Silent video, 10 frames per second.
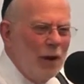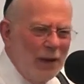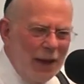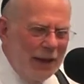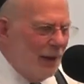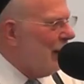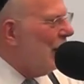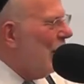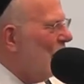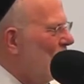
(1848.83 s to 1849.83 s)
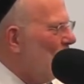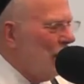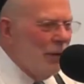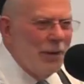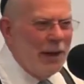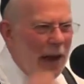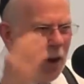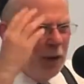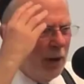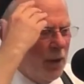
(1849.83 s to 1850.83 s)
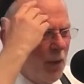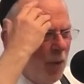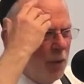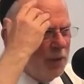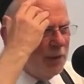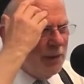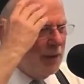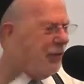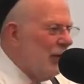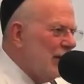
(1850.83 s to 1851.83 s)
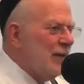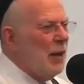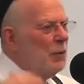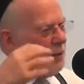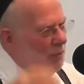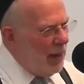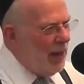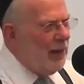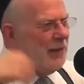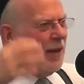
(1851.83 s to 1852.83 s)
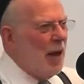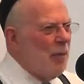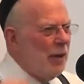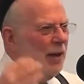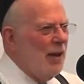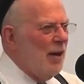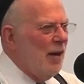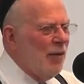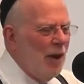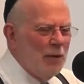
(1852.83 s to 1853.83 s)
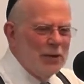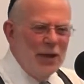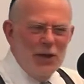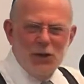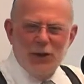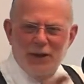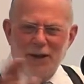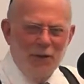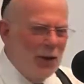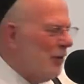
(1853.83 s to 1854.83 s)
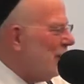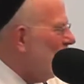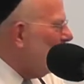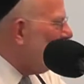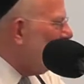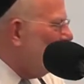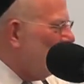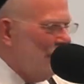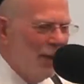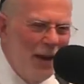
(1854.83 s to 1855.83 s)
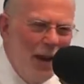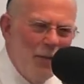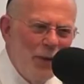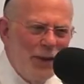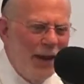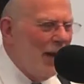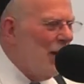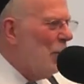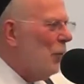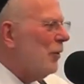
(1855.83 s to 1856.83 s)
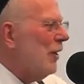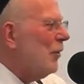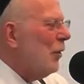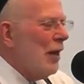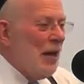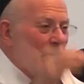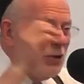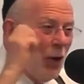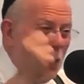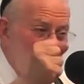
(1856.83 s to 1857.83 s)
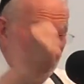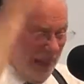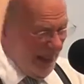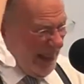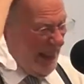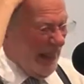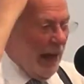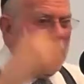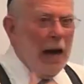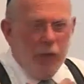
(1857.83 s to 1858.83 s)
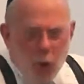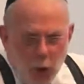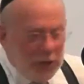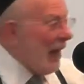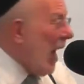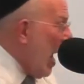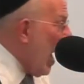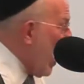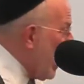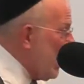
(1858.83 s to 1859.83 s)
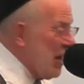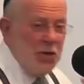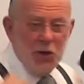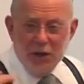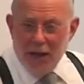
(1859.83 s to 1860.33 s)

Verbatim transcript: like, and what, like, how can I go out with Linda Valencia? That was the main topic of conversation of the entire school, every day, all day long. So, and of course, I, the